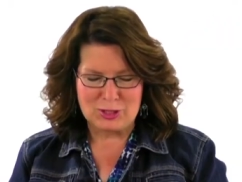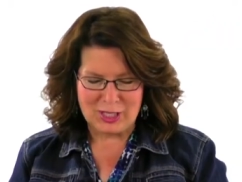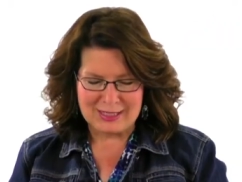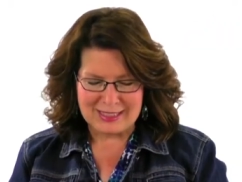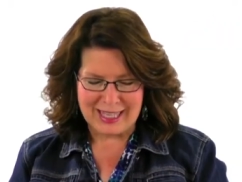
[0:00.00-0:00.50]

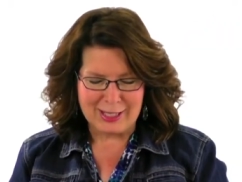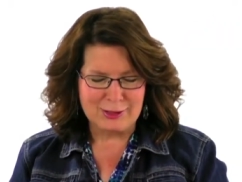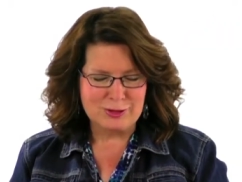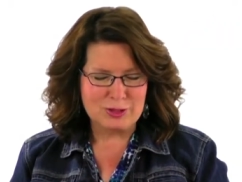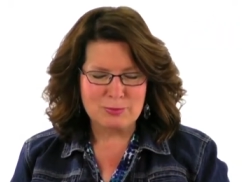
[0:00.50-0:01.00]
Jesus, I
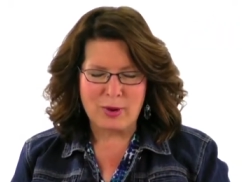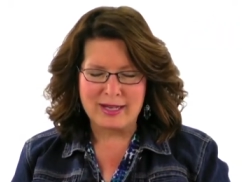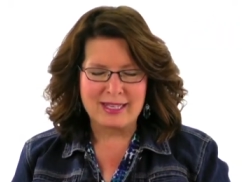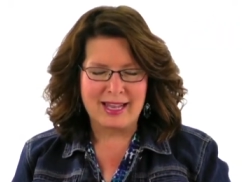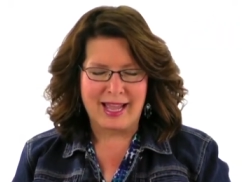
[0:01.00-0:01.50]
do just pray
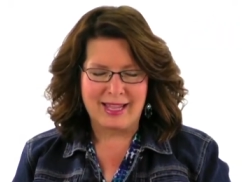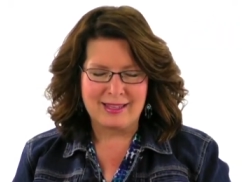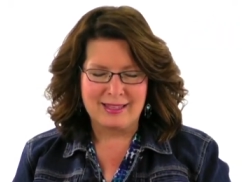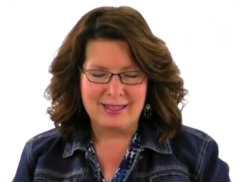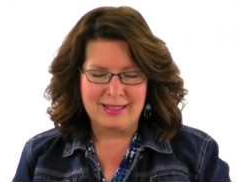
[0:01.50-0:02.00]
today
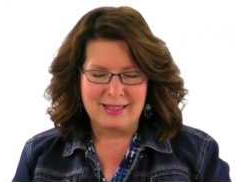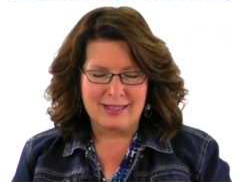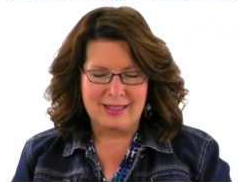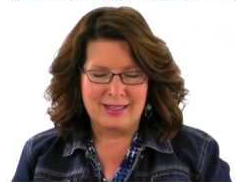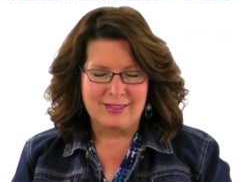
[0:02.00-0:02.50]

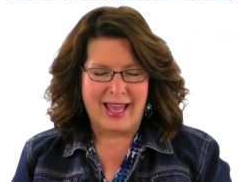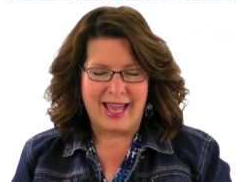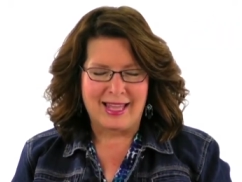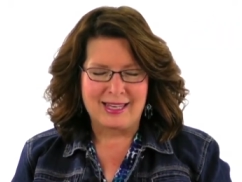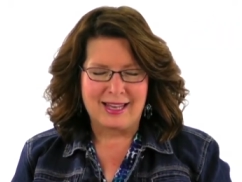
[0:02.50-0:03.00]

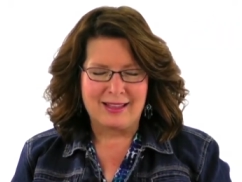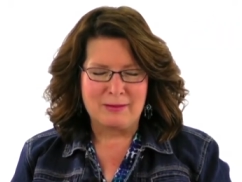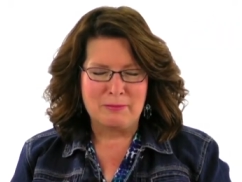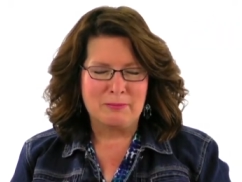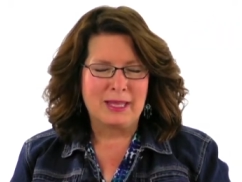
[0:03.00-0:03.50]
that
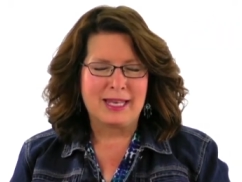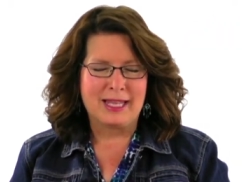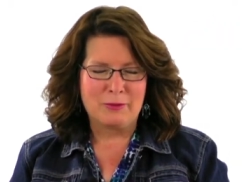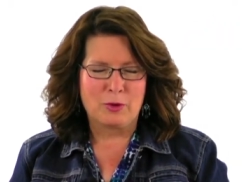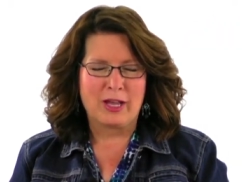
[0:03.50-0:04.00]

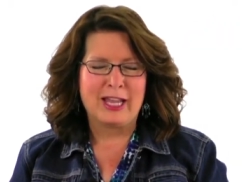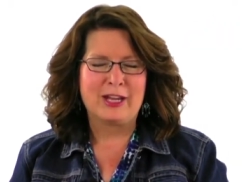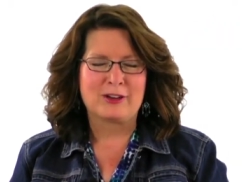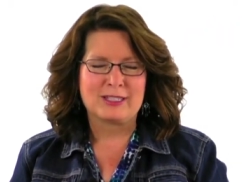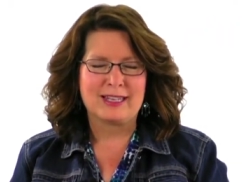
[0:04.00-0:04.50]
many will
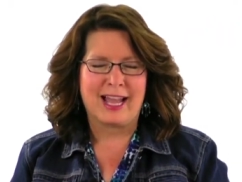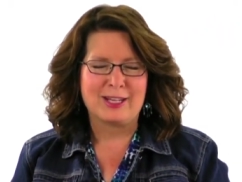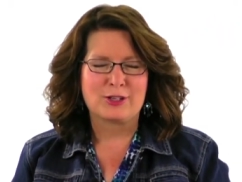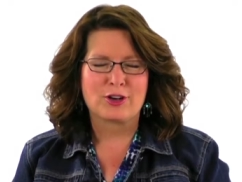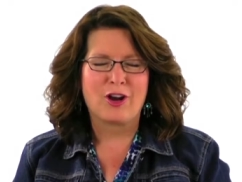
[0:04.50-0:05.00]
hear today
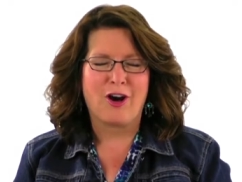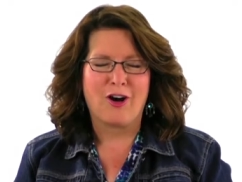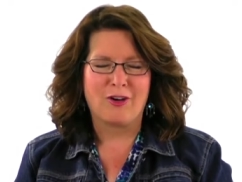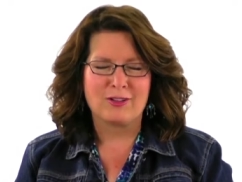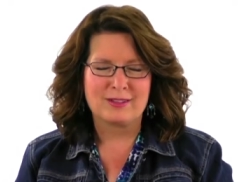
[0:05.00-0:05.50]
Your
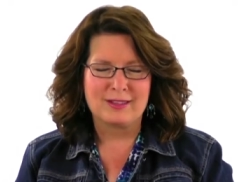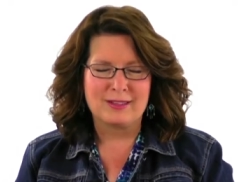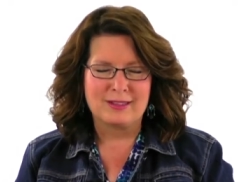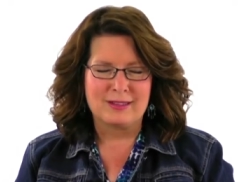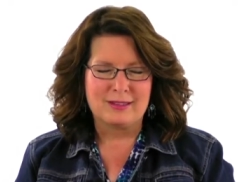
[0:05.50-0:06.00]
call.
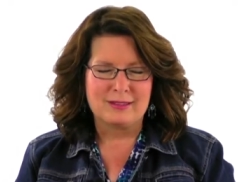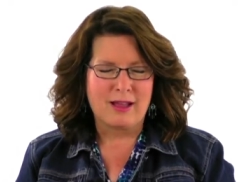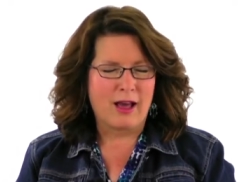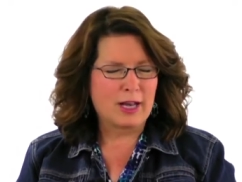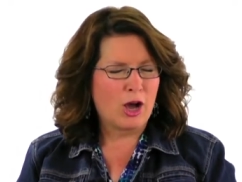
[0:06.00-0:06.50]

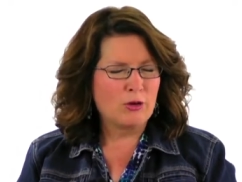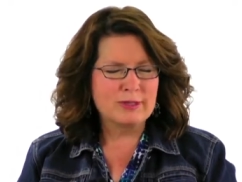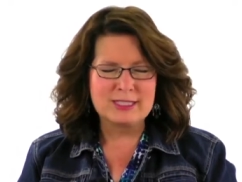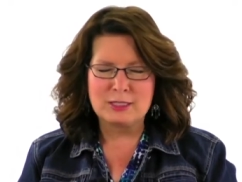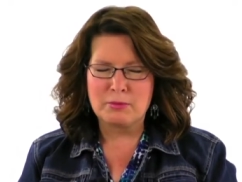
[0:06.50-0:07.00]
Not
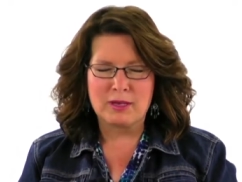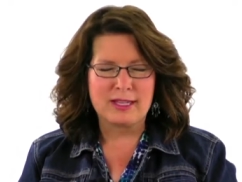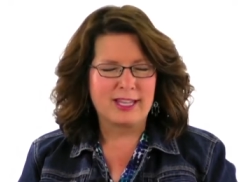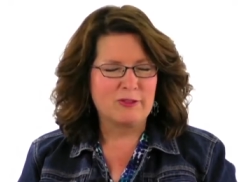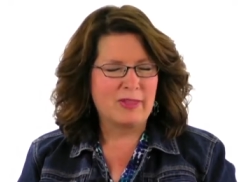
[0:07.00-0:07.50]
only to
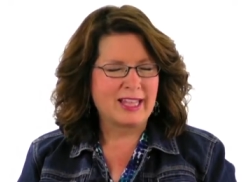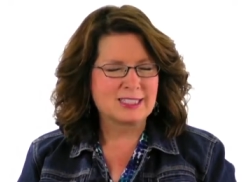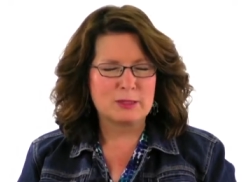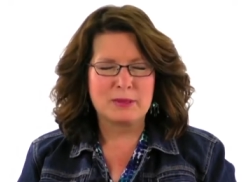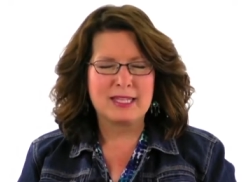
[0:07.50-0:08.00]
believe,
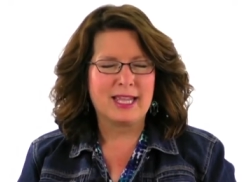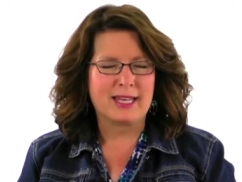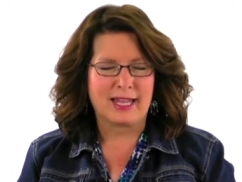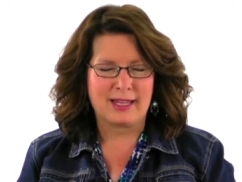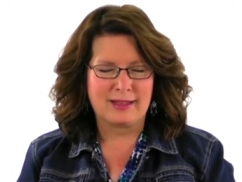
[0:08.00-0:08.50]
that's the
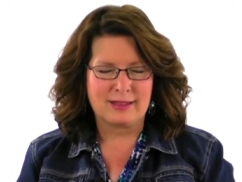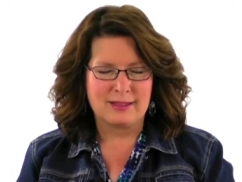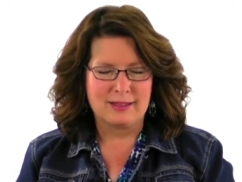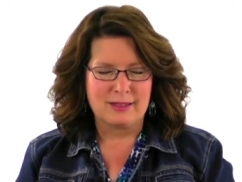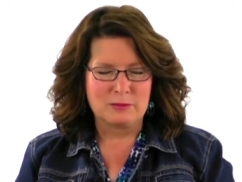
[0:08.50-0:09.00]
beginning,
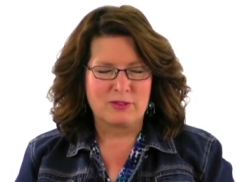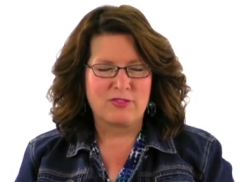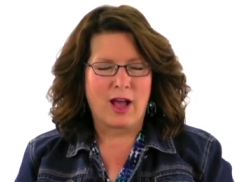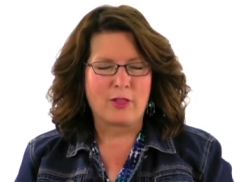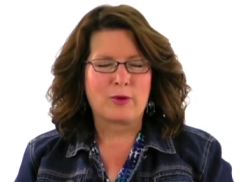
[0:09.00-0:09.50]
but
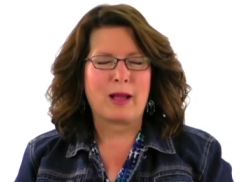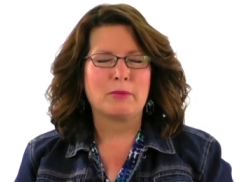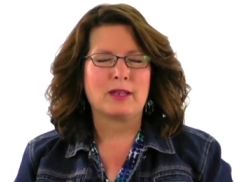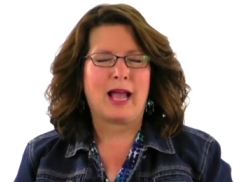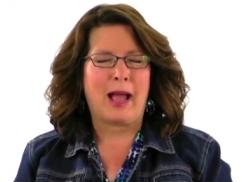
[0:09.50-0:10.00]
Father,
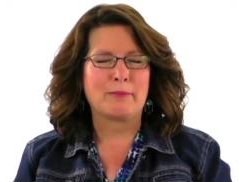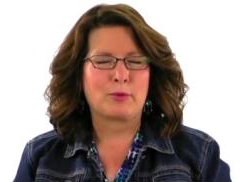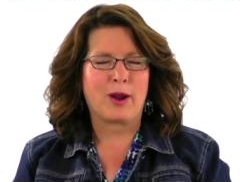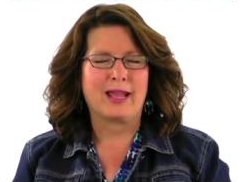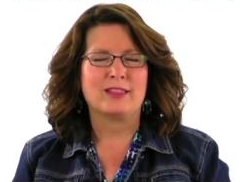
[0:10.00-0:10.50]
I
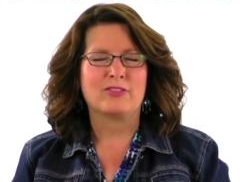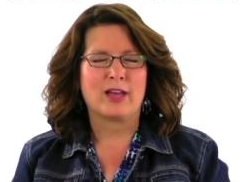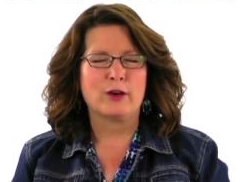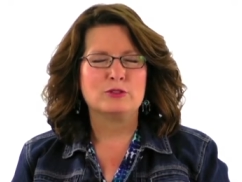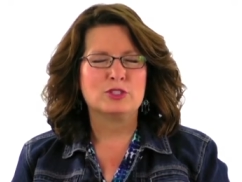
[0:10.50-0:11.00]
pray that
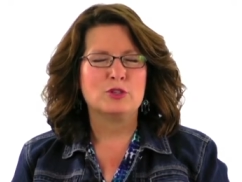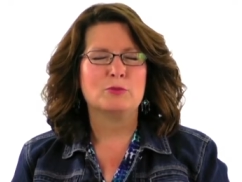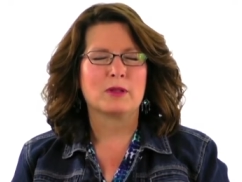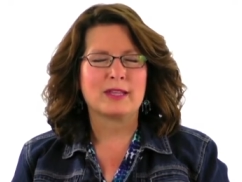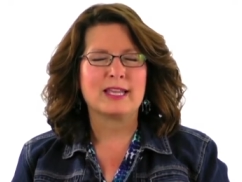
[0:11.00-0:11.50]
those who
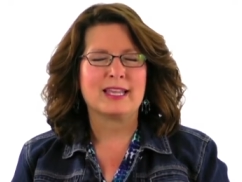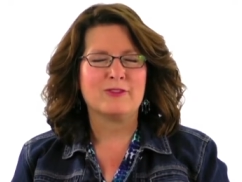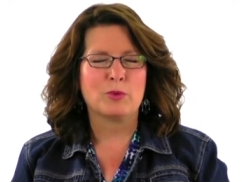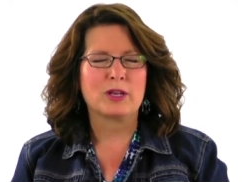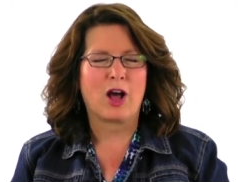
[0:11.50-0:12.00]

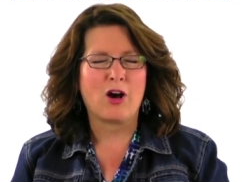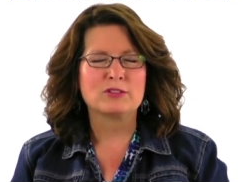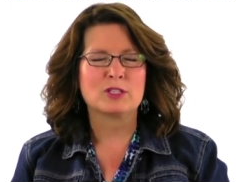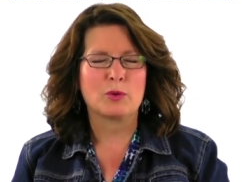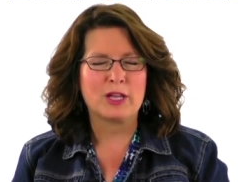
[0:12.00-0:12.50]
believe would
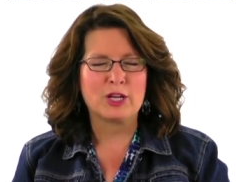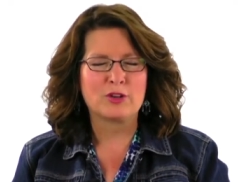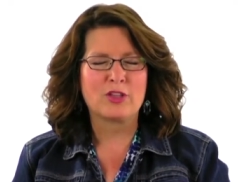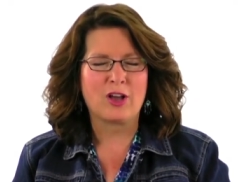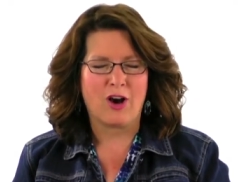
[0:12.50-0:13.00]
also
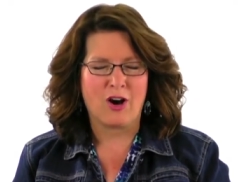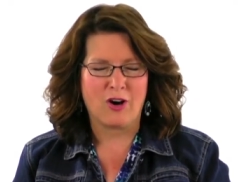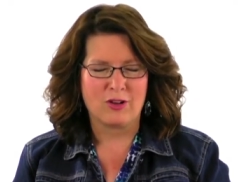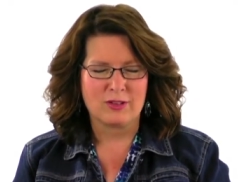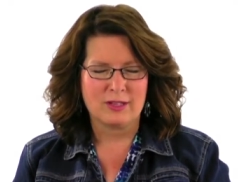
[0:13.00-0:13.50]
hear the call